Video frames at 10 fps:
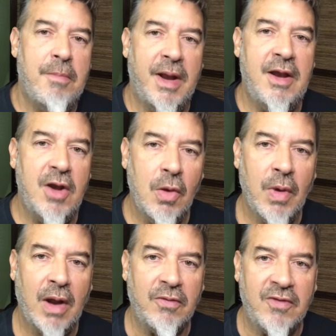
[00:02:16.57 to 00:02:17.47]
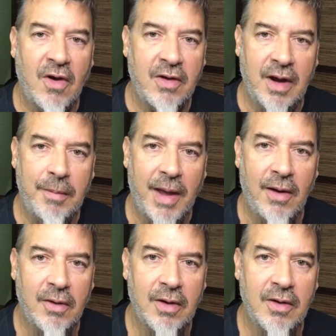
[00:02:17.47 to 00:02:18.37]
but he knew what I was talking
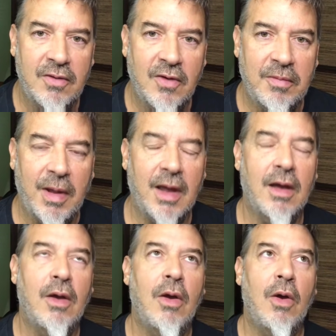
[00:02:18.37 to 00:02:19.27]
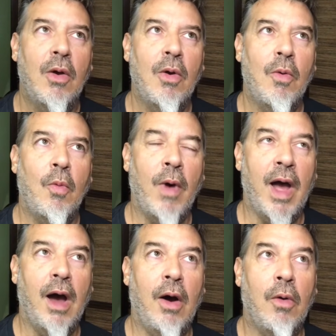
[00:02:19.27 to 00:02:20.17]
about. So I'm like,
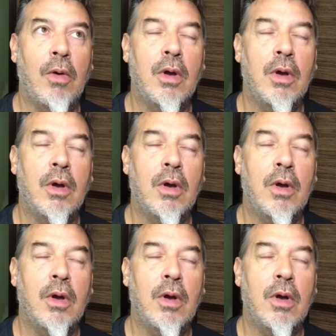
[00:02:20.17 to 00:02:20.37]
wow.